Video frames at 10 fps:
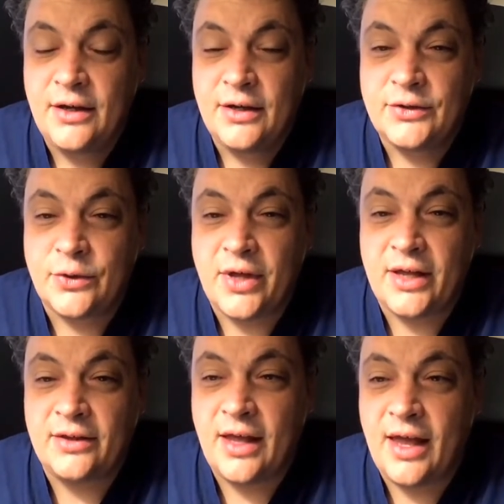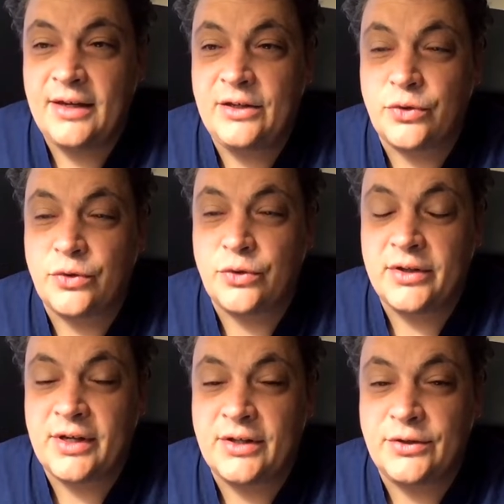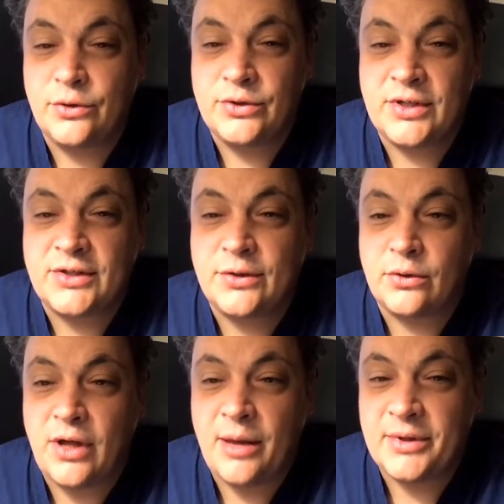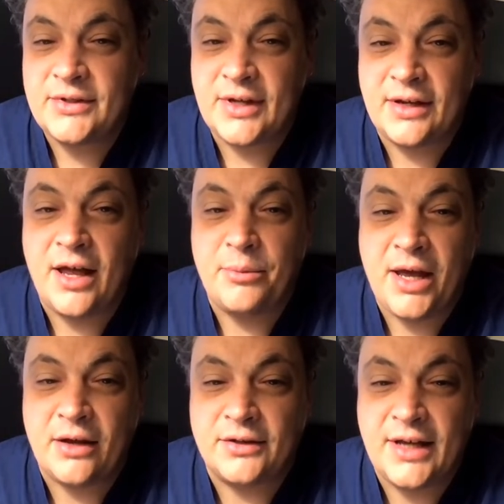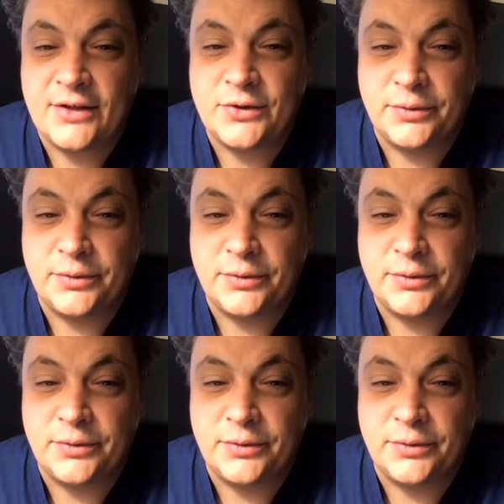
so that any drug that is used is sirolimus and not paclitaxel.